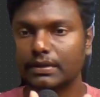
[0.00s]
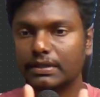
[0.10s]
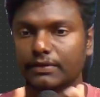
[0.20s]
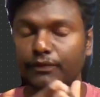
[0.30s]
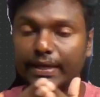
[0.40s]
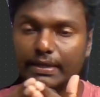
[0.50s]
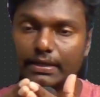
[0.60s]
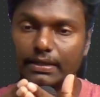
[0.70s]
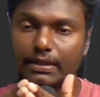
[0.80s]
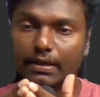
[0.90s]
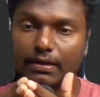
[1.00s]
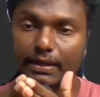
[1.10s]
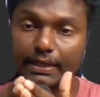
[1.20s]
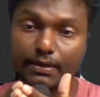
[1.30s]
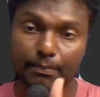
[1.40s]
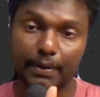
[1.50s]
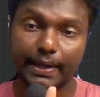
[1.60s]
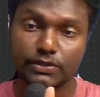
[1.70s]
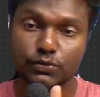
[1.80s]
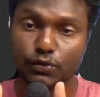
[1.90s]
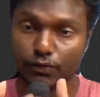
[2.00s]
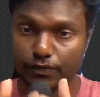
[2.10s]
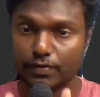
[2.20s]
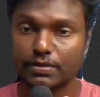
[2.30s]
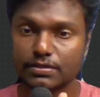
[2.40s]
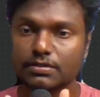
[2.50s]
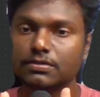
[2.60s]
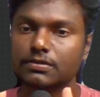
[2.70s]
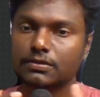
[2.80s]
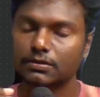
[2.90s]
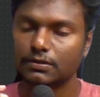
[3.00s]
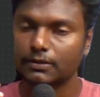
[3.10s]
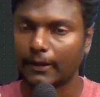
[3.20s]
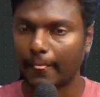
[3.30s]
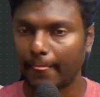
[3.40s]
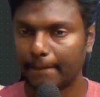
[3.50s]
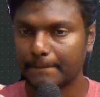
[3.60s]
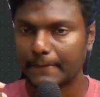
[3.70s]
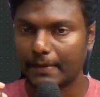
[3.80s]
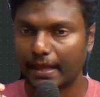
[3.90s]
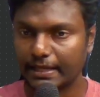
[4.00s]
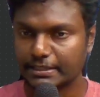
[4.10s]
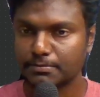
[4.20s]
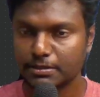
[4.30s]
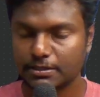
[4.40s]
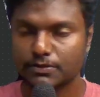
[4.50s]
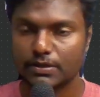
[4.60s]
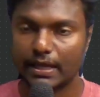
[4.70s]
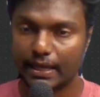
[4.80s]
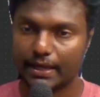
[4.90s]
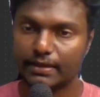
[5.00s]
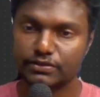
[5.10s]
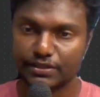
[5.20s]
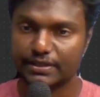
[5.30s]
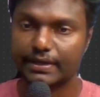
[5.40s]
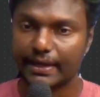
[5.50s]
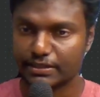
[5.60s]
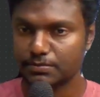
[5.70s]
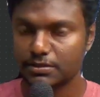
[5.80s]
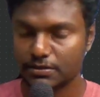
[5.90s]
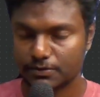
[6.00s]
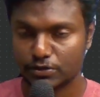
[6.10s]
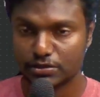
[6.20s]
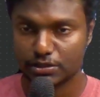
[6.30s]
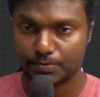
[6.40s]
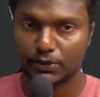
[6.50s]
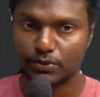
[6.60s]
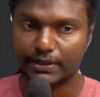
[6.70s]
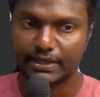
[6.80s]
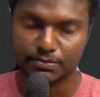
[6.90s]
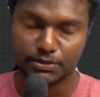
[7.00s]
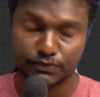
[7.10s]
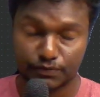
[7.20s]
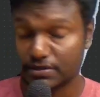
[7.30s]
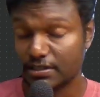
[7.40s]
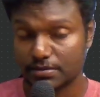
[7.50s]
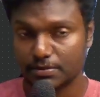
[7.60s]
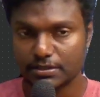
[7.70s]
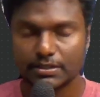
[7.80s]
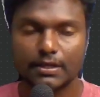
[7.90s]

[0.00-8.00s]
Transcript: when a lead replies to your first SMS, AI generated SMS, which is the P2 lead SMS, first SMS,